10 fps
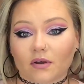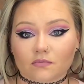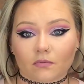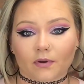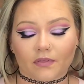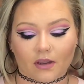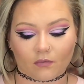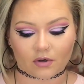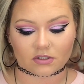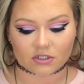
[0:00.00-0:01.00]
was one more thing I
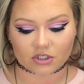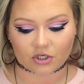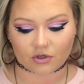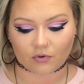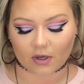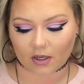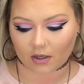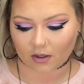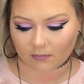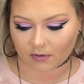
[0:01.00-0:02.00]
wanted to do.
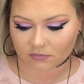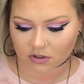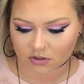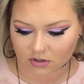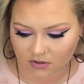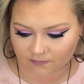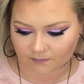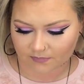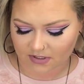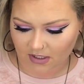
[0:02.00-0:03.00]
I'm just going to
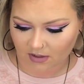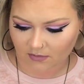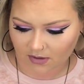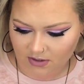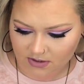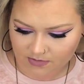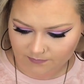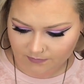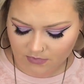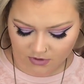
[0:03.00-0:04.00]
take this
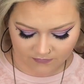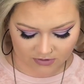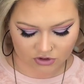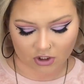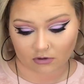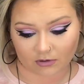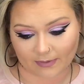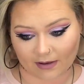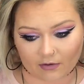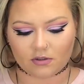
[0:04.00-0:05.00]
Too Faced Chocolate
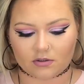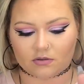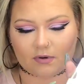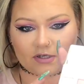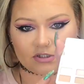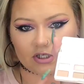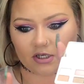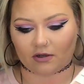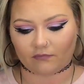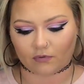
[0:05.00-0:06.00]
palette. Use the white
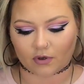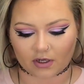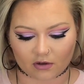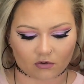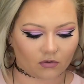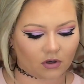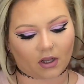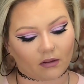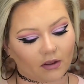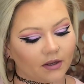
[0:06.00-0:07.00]
shade for inner corner
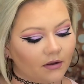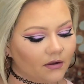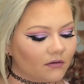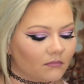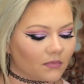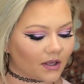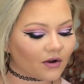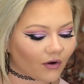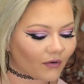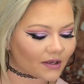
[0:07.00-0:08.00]
highlight,
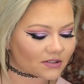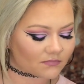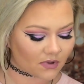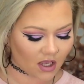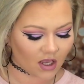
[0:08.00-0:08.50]
like always.